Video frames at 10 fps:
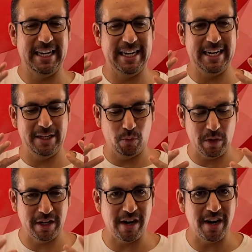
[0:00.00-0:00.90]
It's
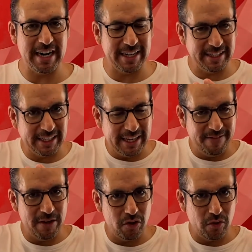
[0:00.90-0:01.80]
what God has
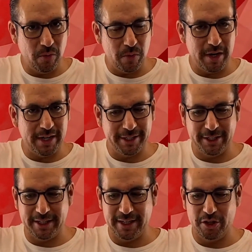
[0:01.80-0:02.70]
given to
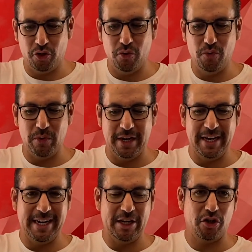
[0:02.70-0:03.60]
us to
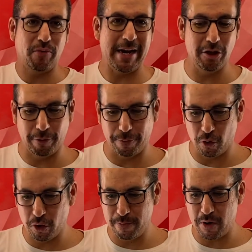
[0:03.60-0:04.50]

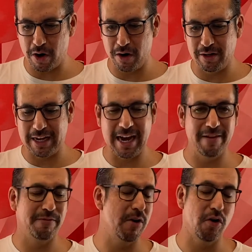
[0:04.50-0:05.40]
transform our
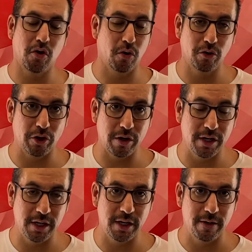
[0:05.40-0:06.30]
lives. Miracles are
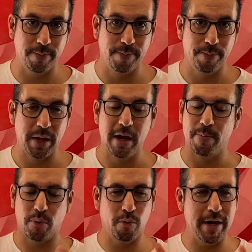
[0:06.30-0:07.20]
good.
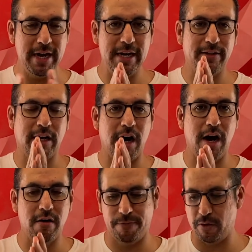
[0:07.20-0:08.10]
Praise
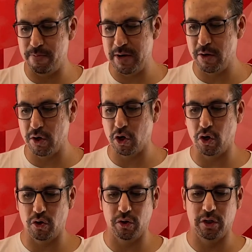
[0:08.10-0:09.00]
God for
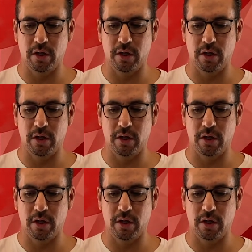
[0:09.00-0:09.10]
miracles.